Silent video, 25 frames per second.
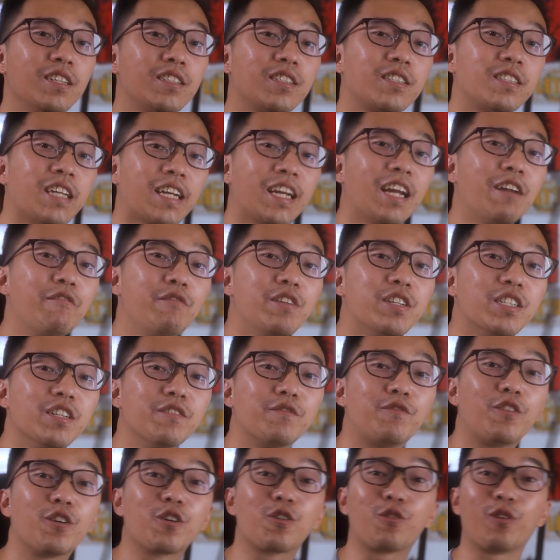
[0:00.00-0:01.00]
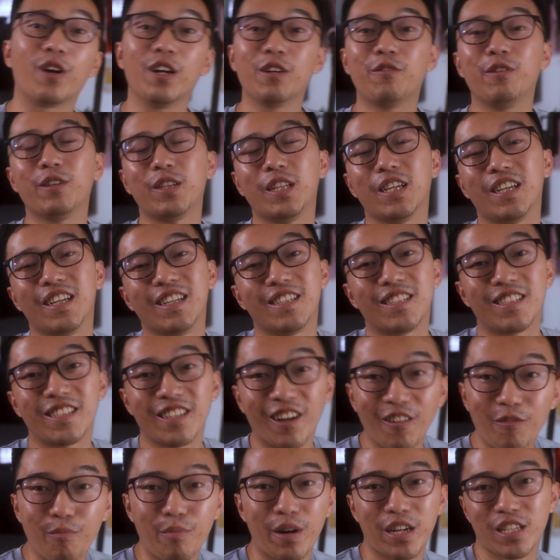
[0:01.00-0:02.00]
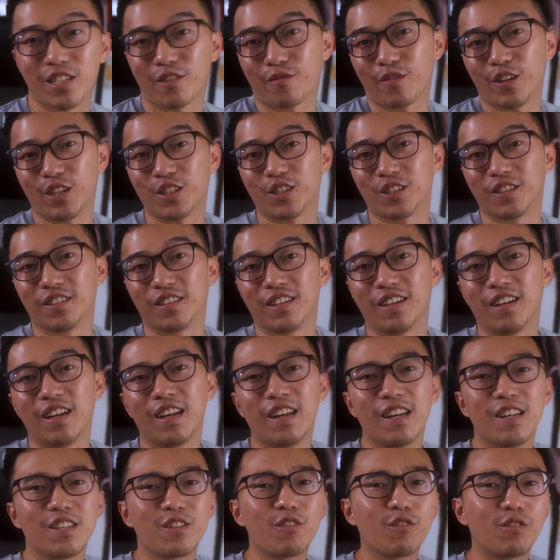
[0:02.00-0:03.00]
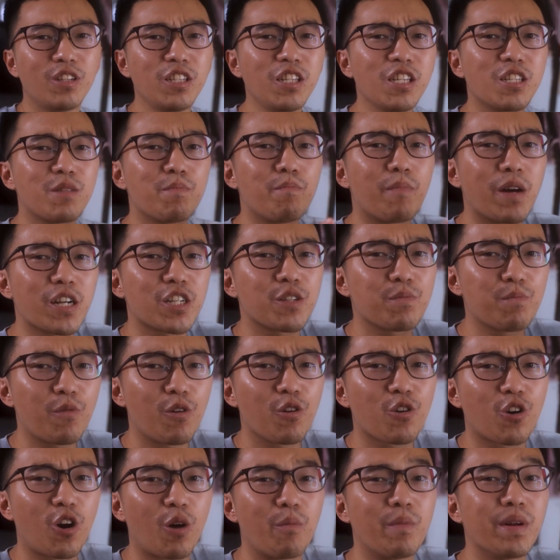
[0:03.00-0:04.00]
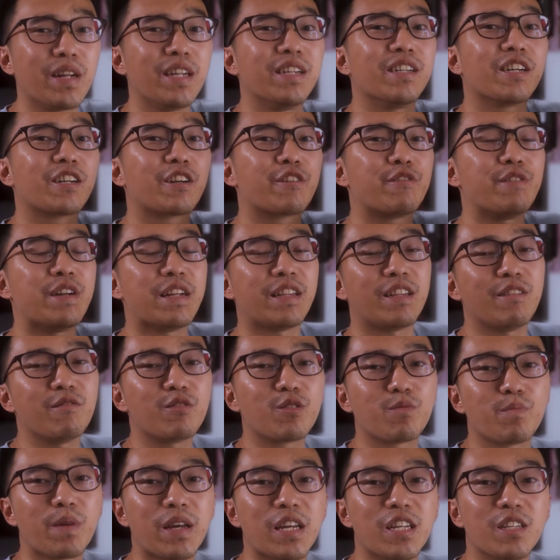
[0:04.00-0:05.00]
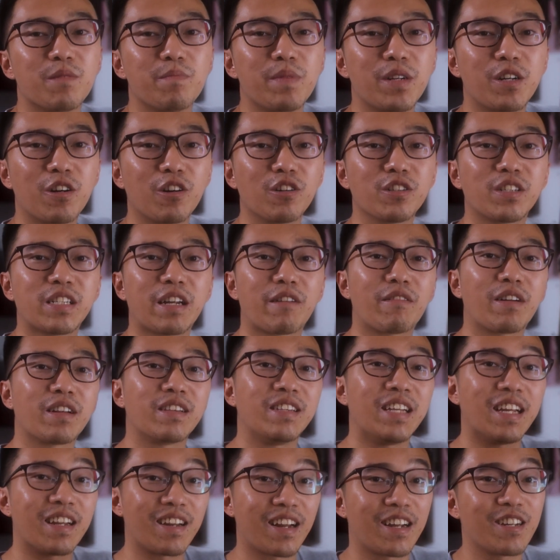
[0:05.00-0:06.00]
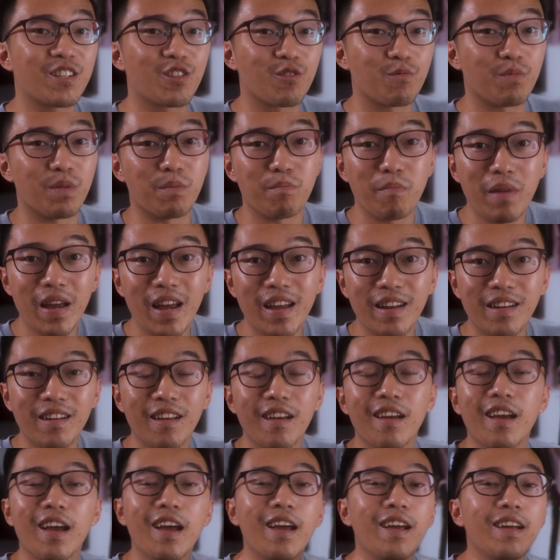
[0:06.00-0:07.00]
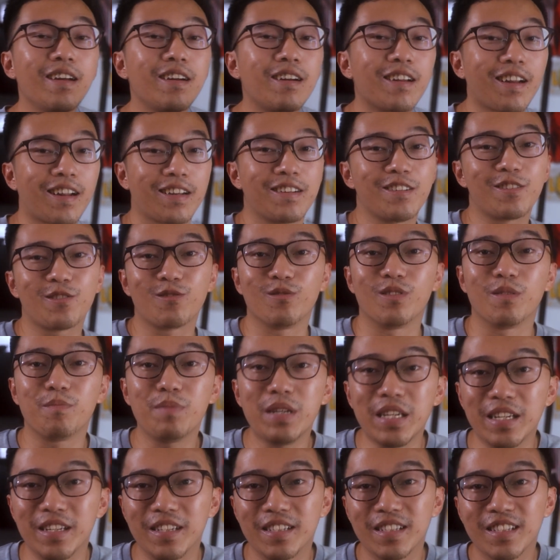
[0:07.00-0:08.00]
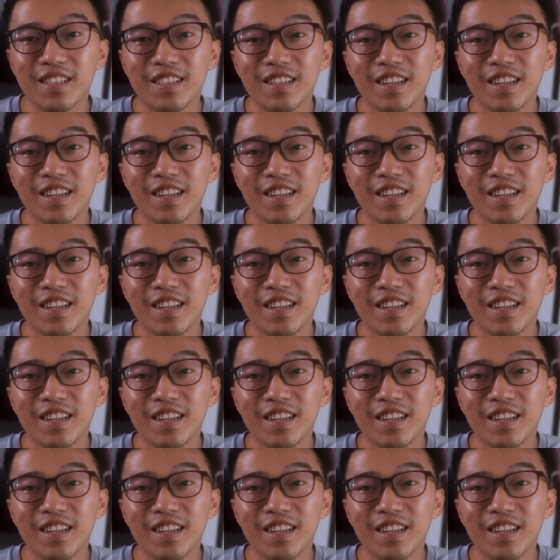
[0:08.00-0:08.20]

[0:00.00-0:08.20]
The second reason for quiet quitting is self-preservation. So this is much more common in the creative space because there are deadlines to be met and clients to appease.